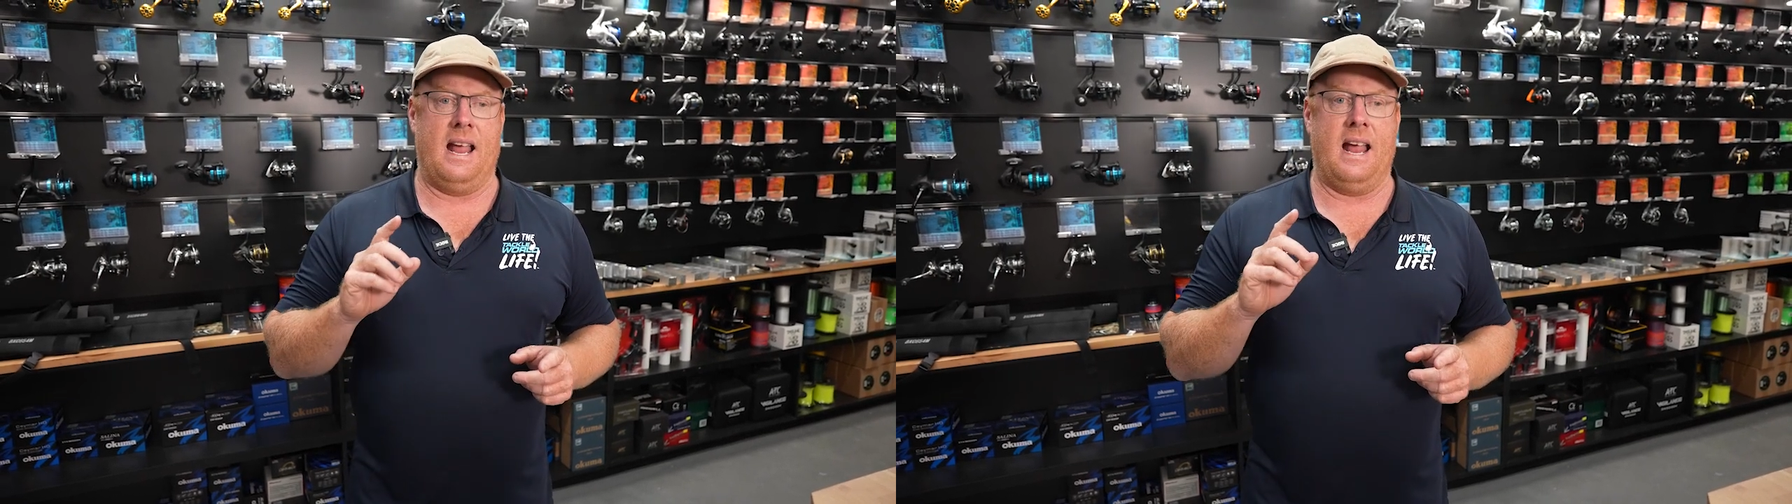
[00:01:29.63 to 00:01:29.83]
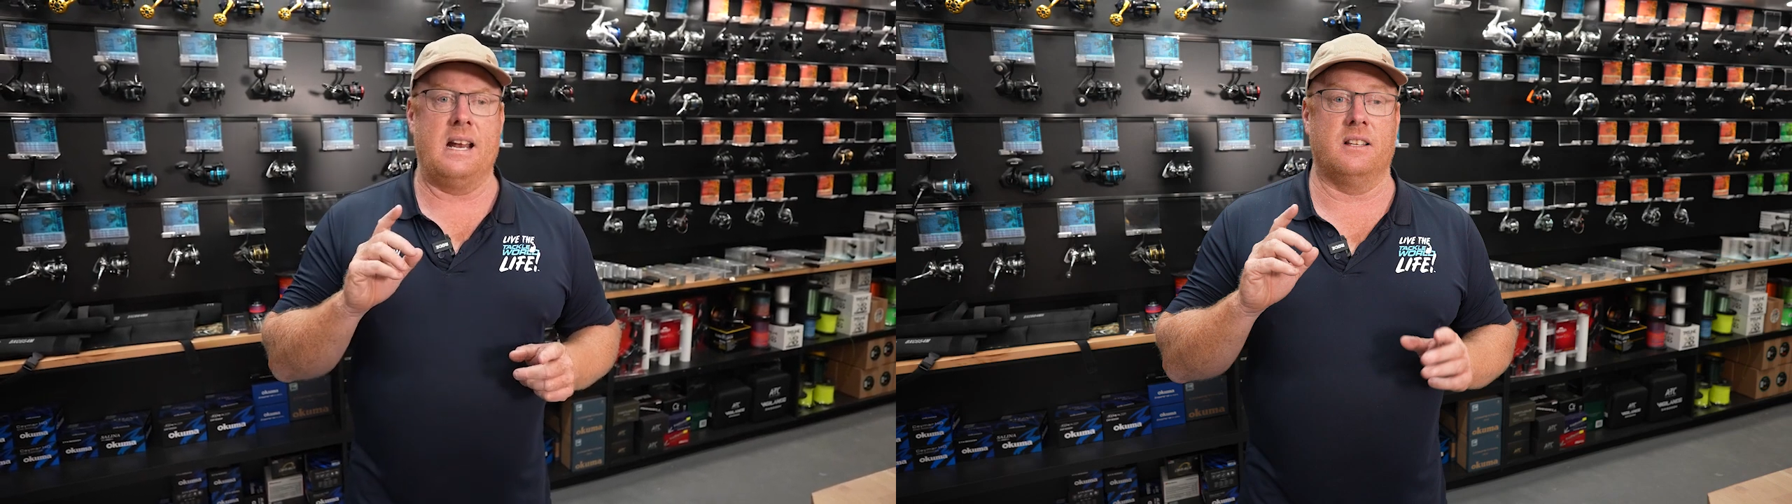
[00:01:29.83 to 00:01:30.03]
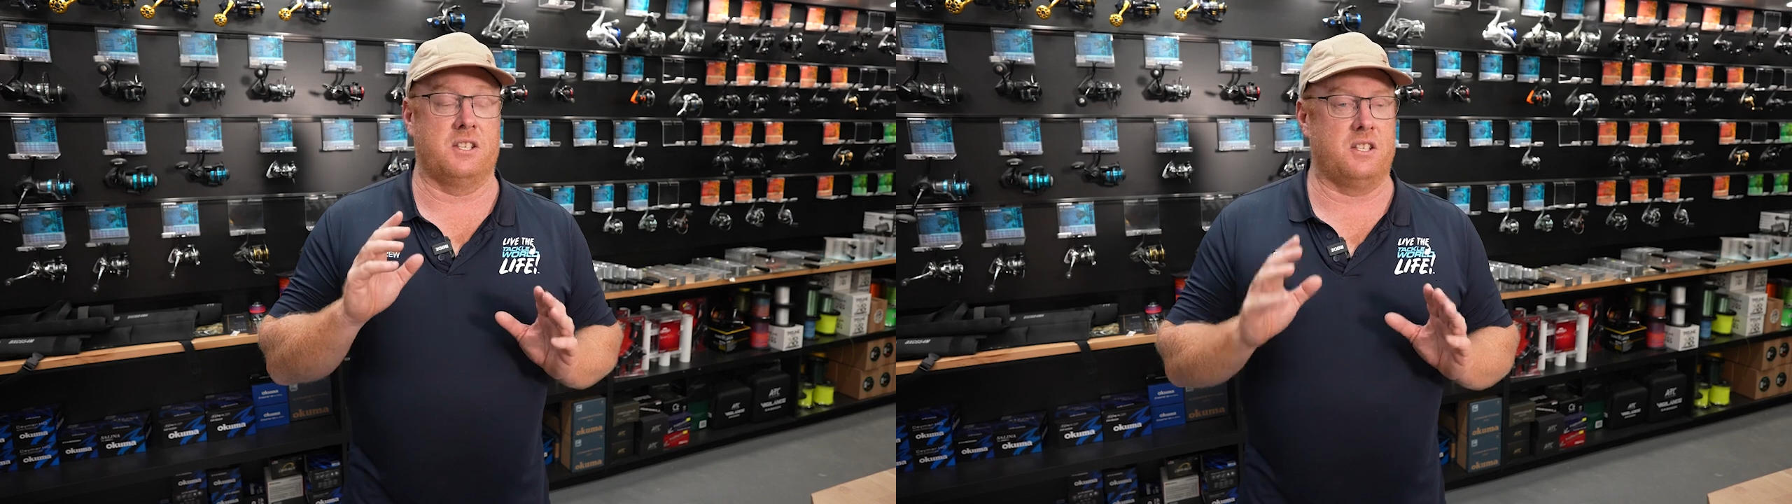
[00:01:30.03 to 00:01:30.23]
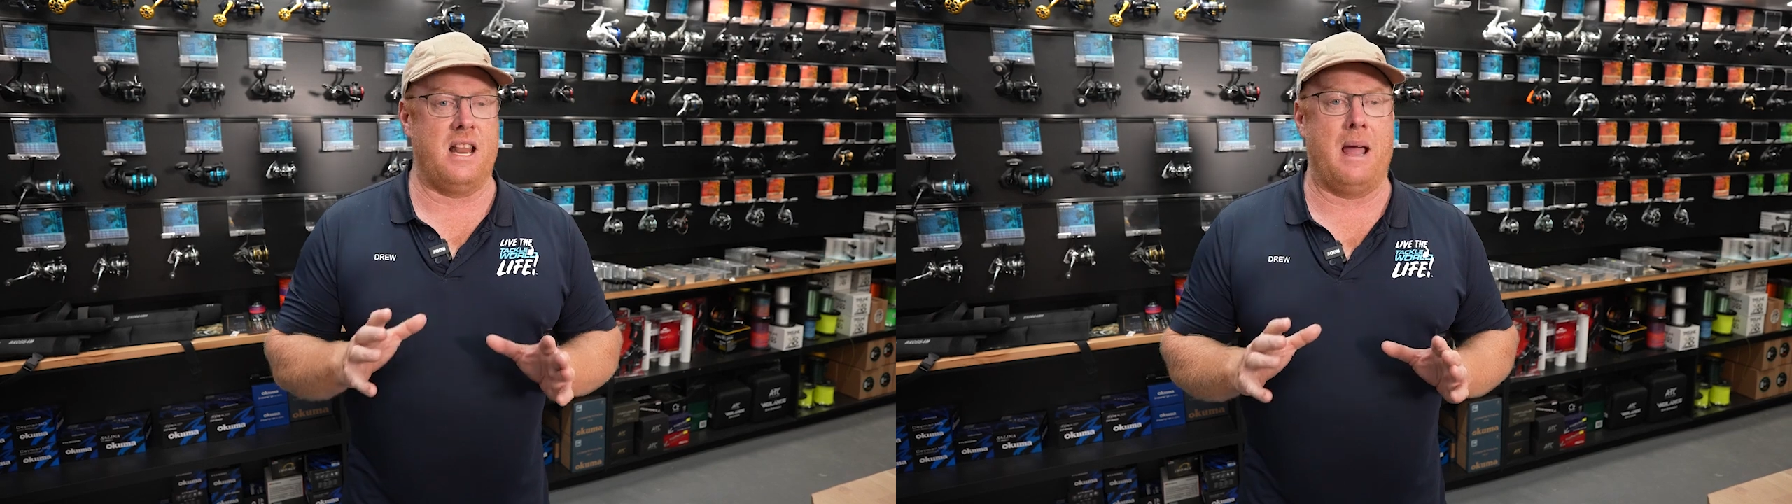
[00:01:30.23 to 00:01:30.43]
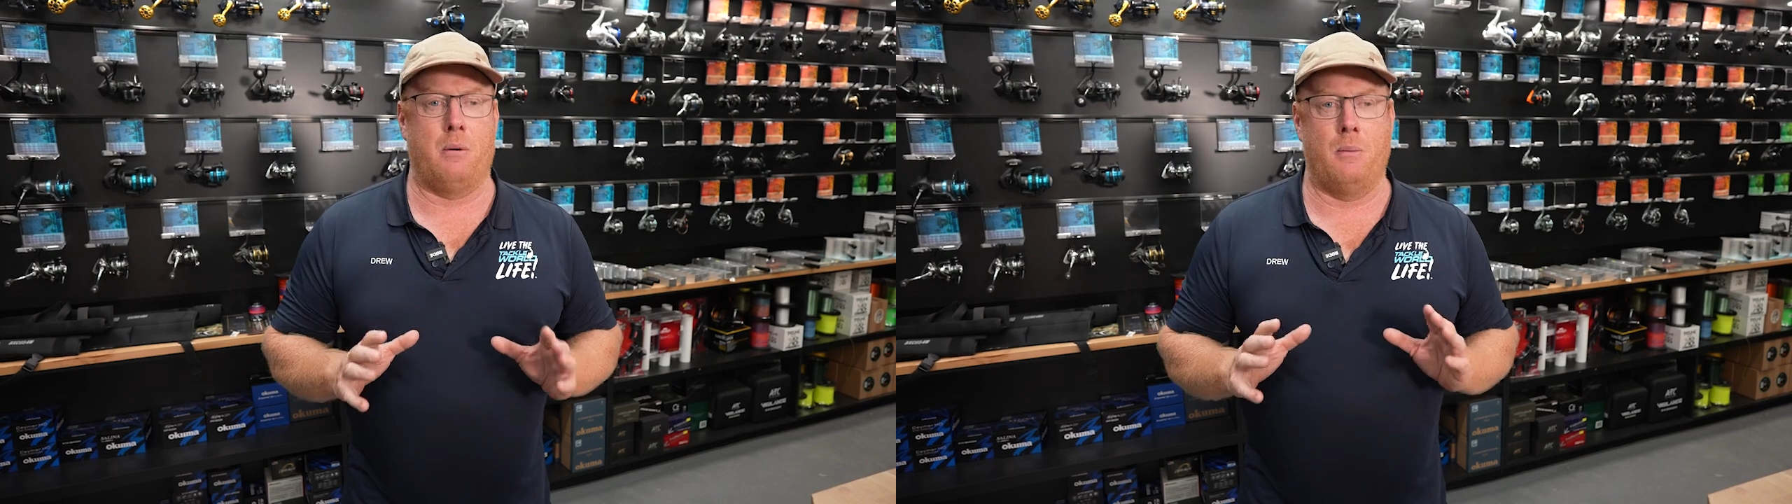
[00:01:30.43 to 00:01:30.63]
And the
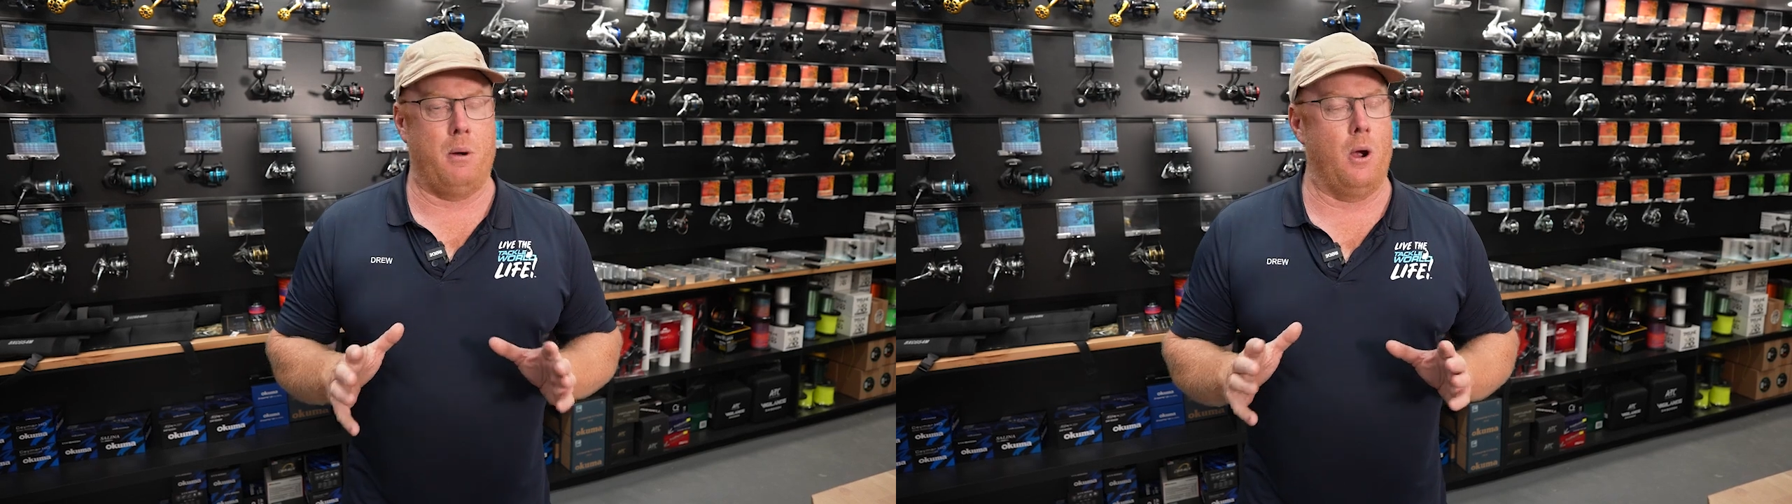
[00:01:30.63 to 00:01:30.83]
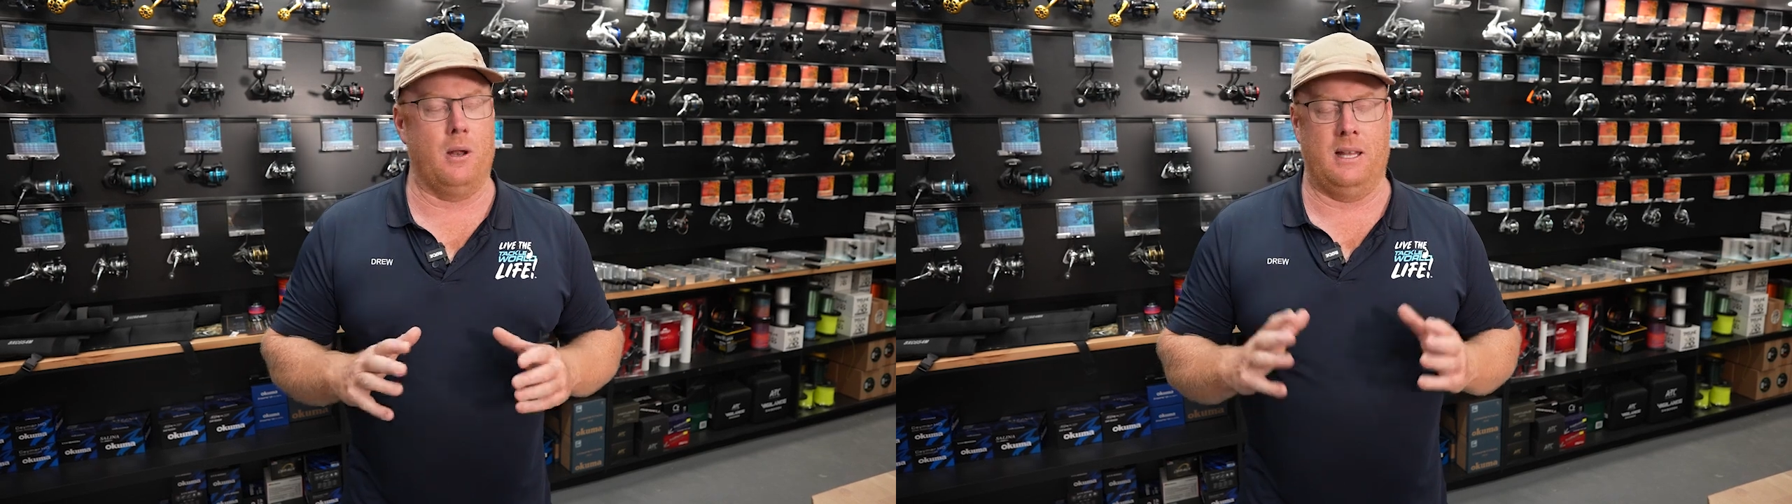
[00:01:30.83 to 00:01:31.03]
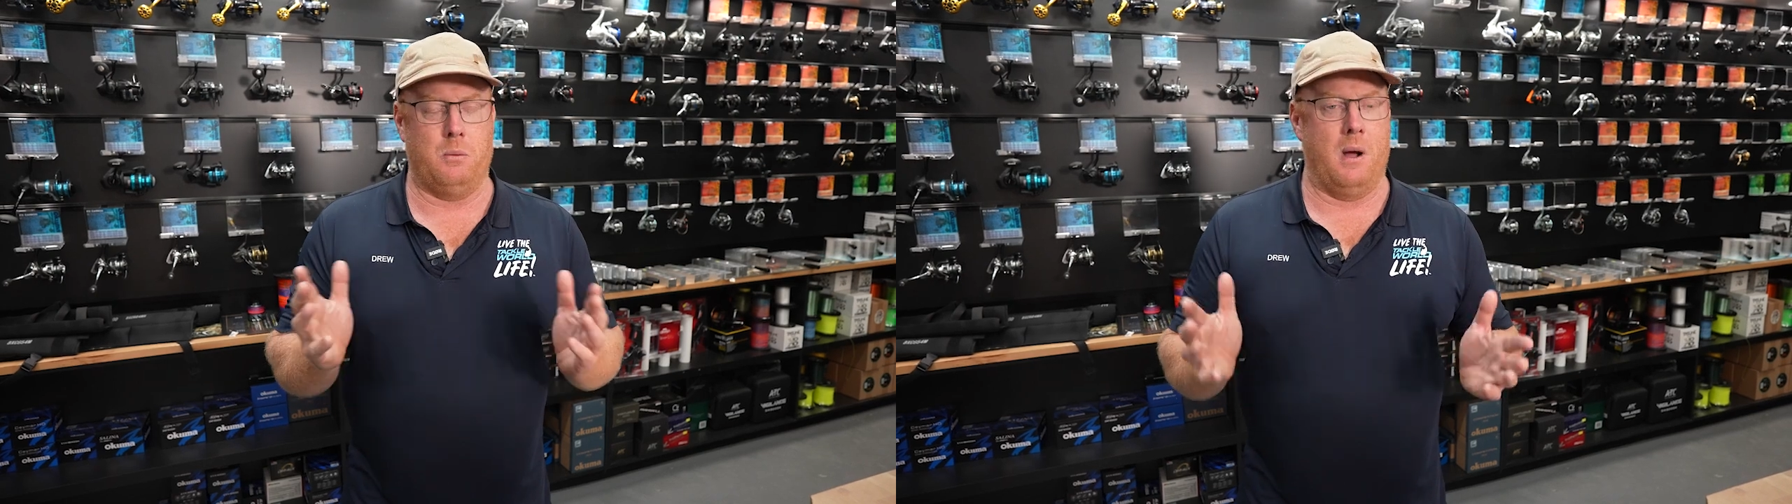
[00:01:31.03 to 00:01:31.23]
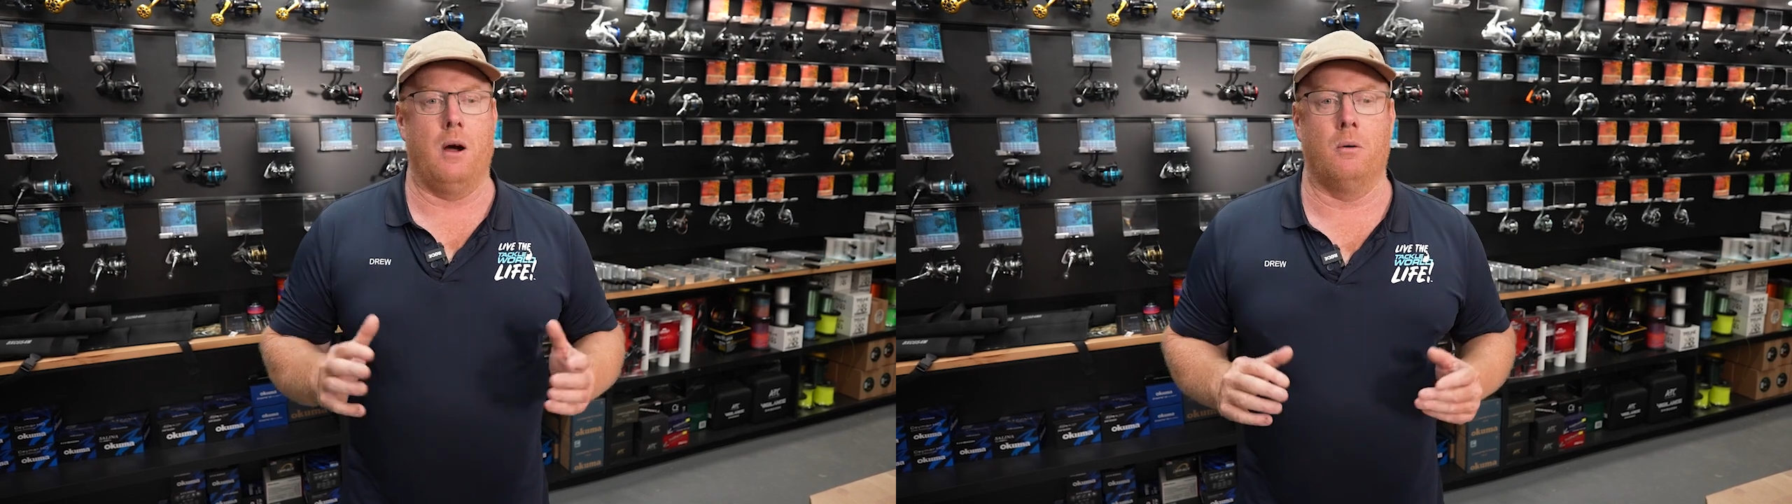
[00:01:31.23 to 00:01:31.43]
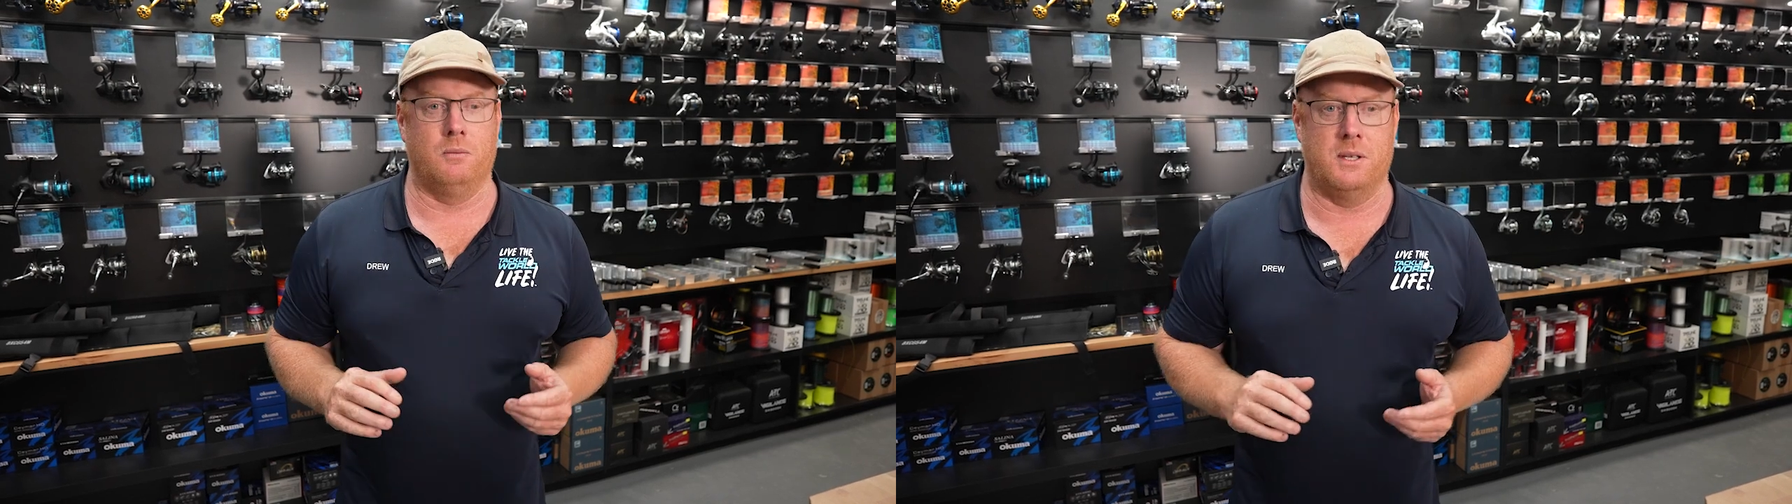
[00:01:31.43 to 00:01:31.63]
snapper and pearly, well,